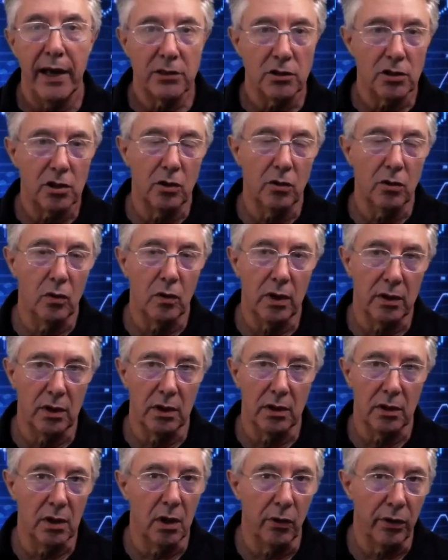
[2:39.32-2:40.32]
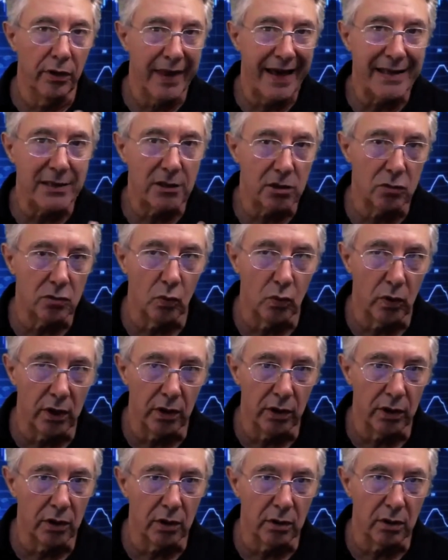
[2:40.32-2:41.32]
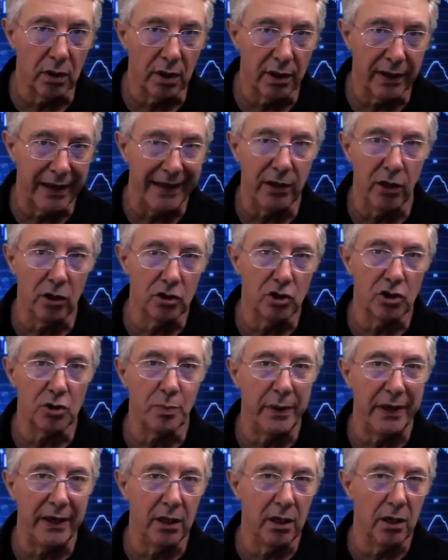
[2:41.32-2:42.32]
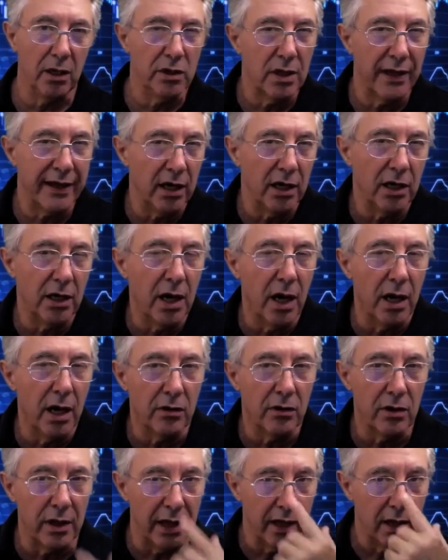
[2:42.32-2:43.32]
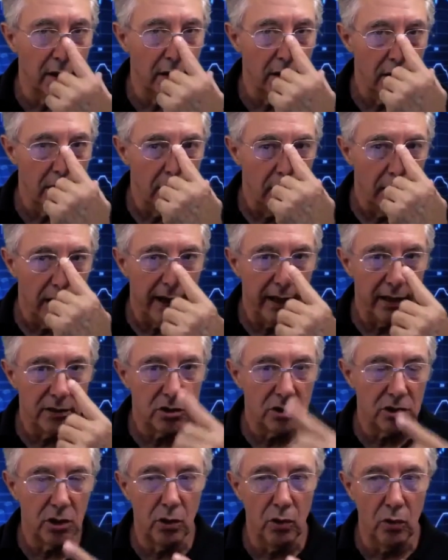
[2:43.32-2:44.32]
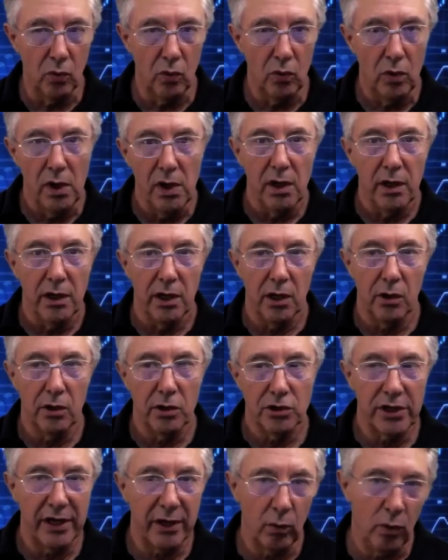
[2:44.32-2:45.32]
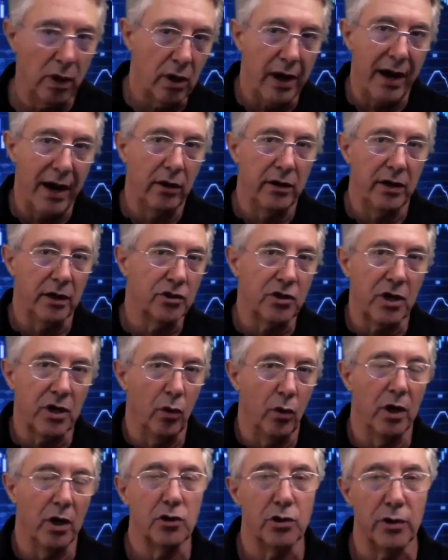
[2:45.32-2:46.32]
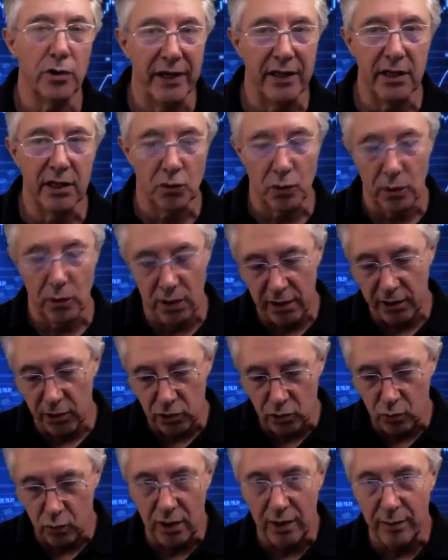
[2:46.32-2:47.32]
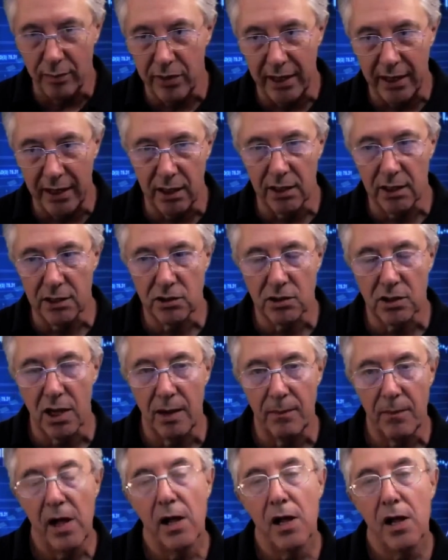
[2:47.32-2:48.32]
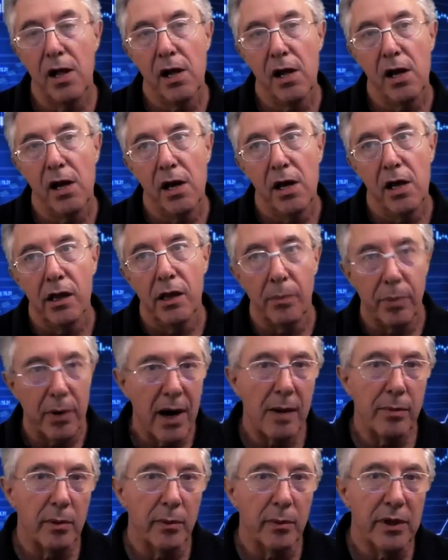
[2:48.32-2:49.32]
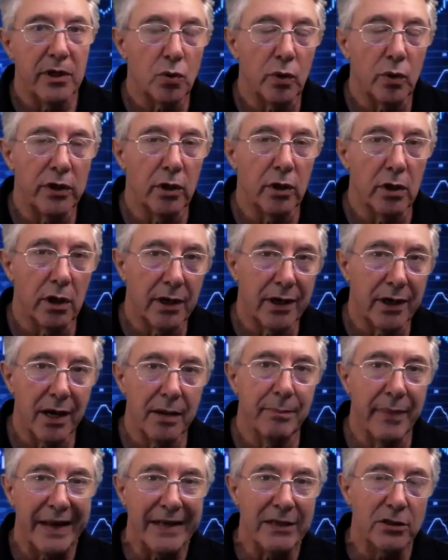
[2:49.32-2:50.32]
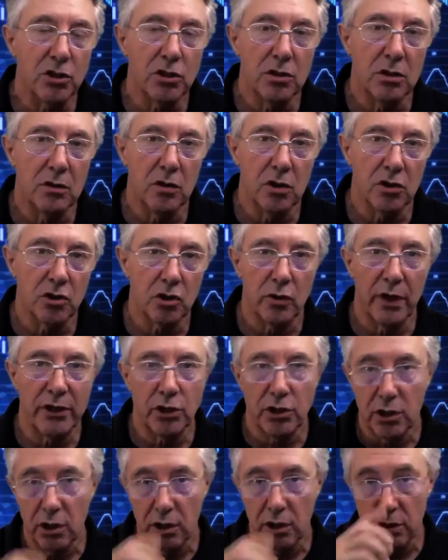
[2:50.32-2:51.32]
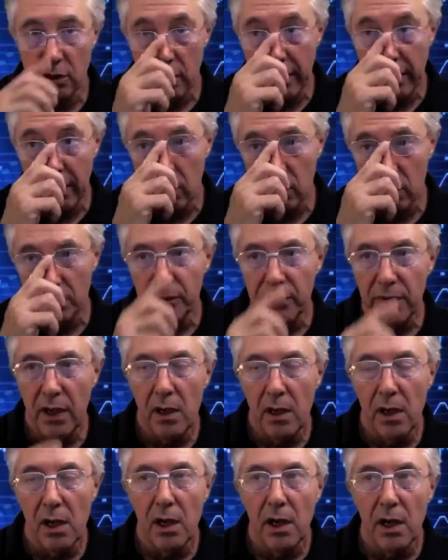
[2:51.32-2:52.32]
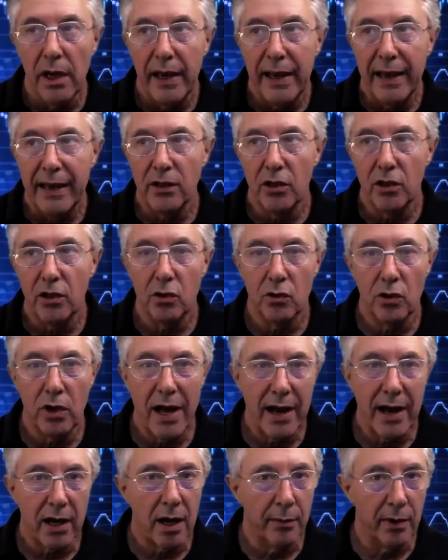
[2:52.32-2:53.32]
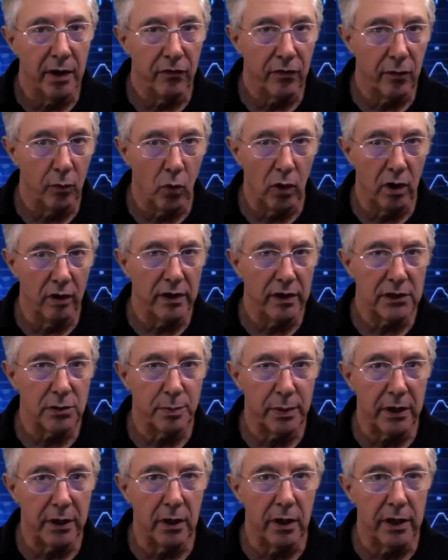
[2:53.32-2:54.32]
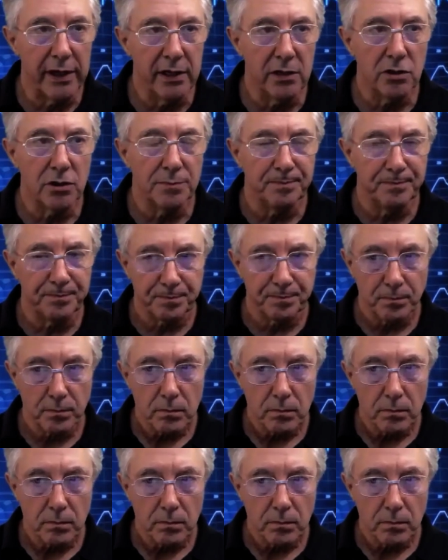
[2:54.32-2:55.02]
And so, no, that's where you're just being, it's like a gut thing. And so, you're saying, here's how I want to trade this one, and here's what I'm thinking this time. The problem is when you're a gut-based discretionary trader and you're not coming from one of experience,